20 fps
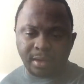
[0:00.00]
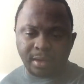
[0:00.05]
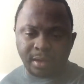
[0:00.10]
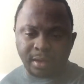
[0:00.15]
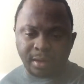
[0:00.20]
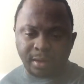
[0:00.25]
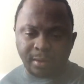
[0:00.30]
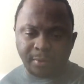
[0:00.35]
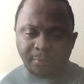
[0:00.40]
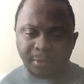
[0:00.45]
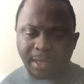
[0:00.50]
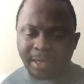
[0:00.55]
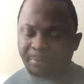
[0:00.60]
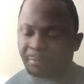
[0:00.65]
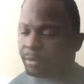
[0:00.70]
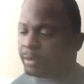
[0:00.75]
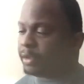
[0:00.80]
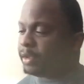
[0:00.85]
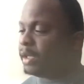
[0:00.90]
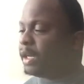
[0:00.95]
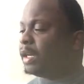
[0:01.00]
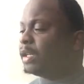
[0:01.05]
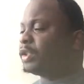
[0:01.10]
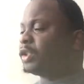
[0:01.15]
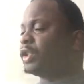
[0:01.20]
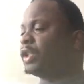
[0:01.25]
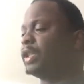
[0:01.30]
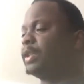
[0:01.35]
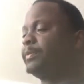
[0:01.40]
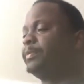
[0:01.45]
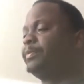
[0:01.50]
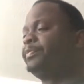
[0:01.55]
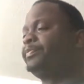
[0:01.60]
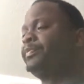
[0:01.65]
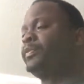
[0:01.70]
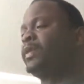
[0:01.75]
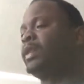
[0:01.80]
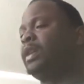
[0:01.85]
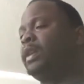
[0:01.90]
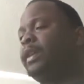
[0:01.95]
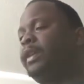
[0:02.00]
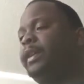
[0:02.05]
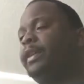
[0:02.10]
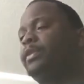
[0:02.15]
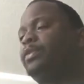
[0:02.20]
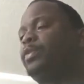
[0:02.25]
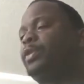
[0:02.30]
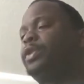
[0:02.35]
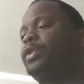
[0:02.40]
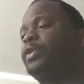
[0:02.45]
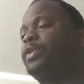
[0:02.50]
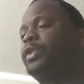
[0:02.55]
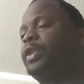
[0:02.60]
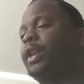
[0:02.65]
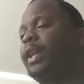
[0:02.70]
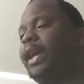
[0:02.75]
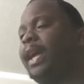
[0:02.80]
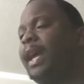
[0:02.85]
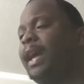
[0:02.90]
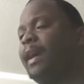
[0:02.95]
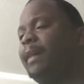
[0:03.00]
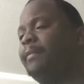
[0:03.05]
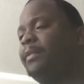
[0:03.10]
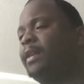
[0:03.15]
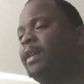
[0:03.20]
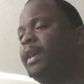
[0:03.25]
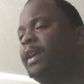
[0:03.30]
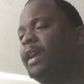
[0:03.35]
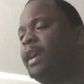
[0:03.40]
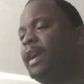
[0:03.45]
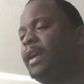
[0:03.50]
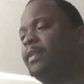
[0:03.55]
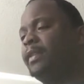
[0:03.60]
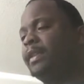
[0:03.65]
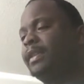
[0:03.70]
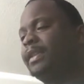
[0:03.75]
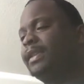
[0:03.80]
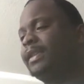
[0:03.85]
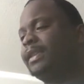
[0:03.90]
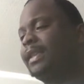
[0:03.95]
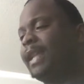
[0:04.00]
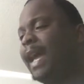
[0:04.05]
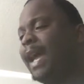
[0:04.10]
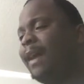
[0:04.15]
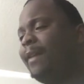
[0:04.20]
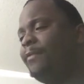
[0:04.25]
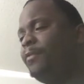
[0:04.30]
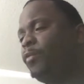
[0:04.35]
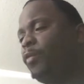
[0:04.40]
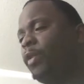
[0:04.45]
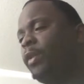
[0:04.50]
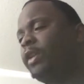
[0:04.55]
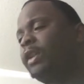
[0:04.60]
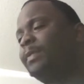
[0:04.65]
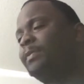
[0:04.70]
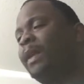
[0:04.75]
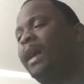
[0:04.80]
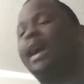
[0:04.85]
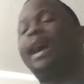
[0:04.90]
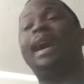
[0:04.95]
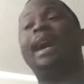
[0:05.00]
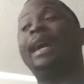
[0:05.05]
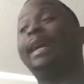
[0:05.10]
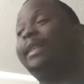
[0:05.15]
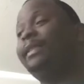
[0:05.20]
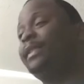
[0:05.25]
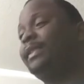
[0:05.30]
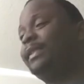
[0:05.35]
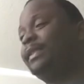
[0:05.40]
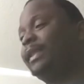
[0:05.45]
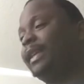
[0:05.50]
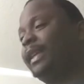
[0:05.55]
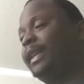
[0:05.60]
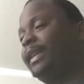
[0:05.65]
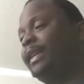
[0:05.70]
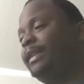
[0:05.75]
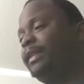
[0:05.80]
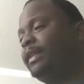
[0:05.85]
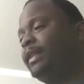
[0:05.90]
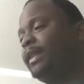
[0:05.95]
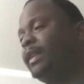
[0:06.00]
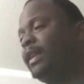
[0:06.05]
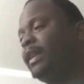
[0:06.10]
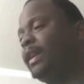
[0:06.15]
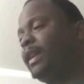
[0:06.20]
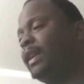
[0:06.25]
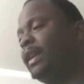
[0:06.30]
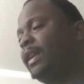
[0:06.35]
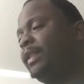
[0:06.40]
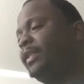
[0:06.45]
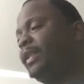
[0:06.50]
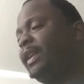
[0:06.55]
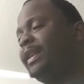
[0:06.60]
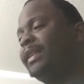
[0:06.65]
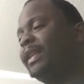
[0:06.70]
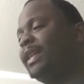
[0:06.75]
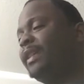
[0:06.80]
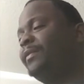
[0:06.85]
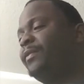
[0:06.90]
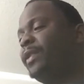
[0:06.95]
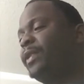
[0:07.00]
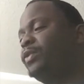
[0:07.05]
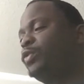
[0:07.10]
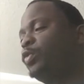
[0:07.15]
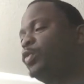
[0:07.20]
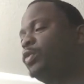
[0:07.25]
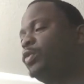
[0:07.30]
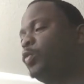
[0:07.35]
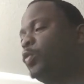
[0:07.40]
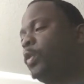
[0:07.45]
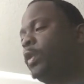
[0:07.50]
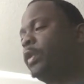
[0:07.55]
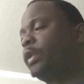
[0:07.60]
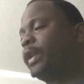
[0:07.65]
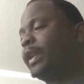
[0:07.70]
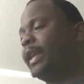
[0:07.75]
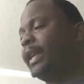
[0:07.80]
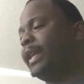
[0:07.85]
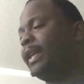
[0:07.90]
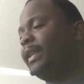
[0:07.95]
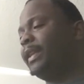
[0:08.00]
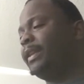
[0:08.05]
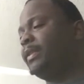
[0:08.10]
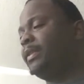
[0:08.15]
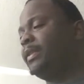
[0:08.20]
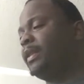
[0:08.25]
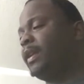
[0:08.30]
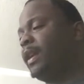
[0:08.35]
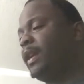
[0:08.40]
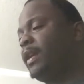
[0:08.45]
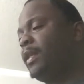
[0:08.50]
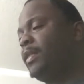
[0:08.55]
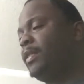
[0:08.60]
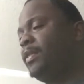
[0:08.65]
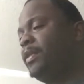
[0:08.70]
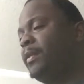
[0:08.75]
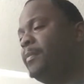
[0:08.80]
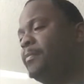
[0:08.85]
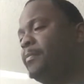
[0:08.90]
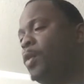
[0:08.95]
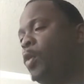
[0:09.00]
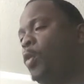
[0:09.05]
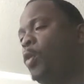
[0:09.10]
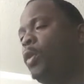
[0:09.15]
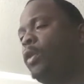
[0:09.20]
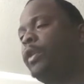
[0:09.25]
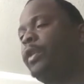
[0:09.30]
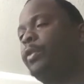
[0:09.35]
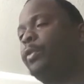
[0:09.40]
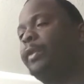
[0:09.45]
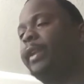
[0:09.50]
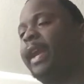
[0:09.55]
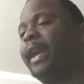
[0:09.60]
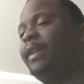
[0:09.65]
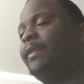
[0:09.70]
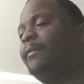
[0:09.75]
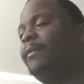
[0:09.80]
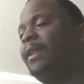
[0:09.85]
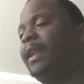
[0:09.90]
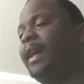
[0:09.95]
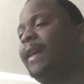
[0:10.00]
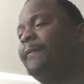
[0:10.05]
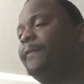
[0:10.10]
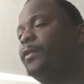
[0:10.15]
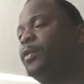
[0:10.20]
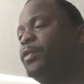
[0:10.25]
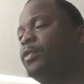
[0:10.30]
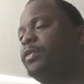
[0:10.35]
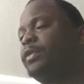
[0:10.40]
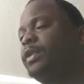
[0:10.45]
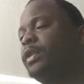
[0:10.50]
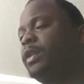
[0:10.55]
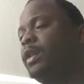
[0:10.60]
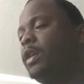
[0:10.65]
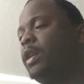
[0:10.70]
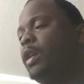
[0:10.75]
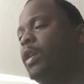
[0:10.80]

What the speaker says: of a production. Here's what you should have. The staff works behind the scene. These individuals work in the more creative levels